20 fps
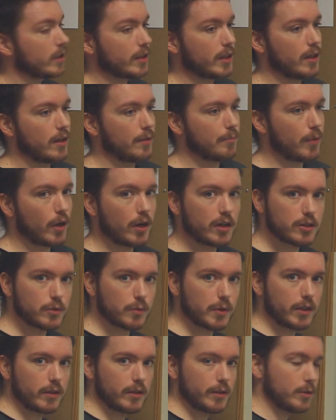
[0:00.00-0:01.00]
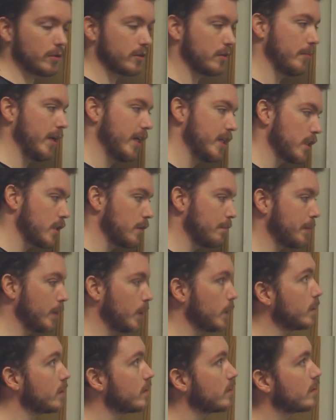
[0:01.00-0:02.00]
the parts we're going to use, the major
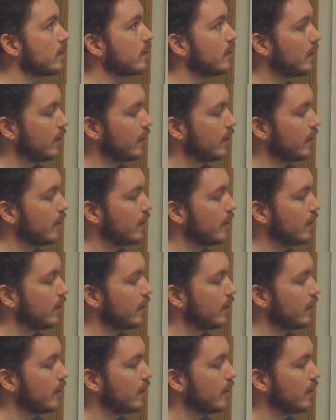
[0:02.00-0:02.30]
components,